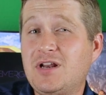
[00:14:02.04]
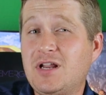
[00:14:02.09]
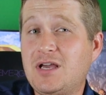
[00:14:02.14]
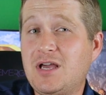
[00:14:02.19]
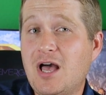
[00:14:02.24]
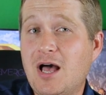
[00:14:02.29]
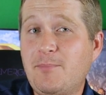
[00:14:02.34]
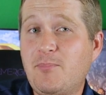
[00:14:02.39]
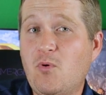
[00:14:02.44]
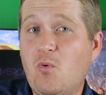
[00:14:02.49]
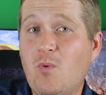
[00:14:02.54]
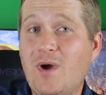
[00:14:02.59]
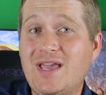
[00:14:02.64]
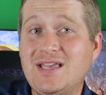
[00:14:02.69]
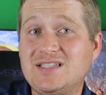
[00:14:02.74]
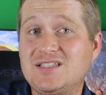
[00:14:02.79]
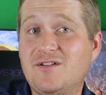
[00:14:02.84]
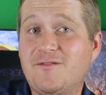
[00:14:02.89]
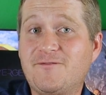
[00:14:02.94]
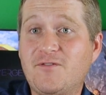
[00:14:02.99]
in a couple
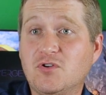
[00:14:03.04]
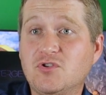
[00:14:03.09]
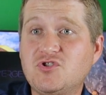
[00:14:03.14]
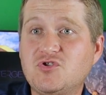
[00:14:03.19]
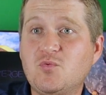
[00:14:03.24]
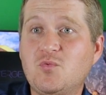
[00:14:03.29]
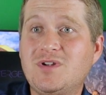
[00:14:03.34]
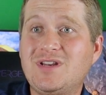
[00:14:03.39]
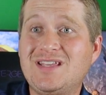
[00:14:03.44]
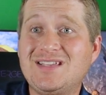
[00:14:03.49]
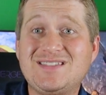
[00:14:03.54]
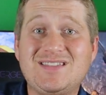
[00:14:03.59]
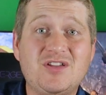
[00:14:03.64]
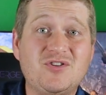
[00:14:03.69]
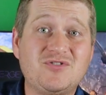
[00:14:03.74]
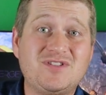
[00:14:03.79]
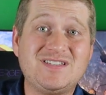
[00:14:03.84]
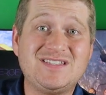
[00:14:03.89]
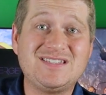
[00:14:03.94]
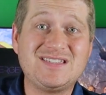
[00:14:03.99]
ways. The first one is
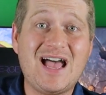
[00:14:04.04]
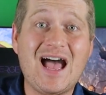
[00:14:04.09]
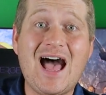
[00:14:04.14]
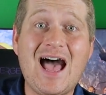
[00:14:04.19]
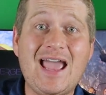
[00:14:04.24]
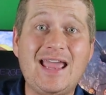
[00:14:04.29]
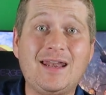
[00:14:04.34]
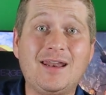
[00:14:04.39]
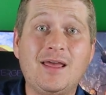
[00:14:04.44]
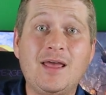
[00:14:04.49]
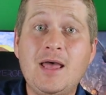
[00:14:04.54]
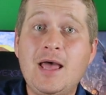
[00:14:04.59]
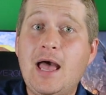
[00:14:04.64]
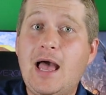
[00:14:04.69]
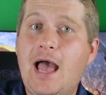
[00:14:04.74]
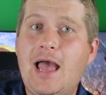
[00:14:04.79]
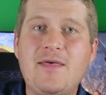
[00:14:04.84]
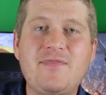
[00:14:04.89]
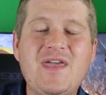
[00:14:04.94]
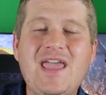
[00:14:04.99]
their design.
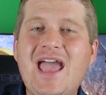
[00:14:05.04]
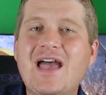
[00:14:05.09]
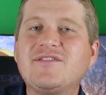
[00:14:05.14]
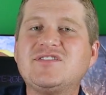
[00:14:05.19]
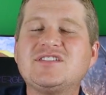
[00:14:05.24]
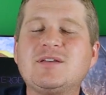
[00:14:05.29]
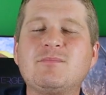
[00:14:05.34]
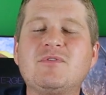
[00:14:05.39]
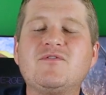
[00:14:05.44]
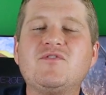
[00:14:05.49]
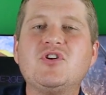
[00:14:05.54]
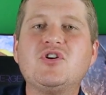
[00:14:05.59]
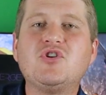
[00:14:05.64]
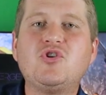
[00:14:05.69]
They have some of the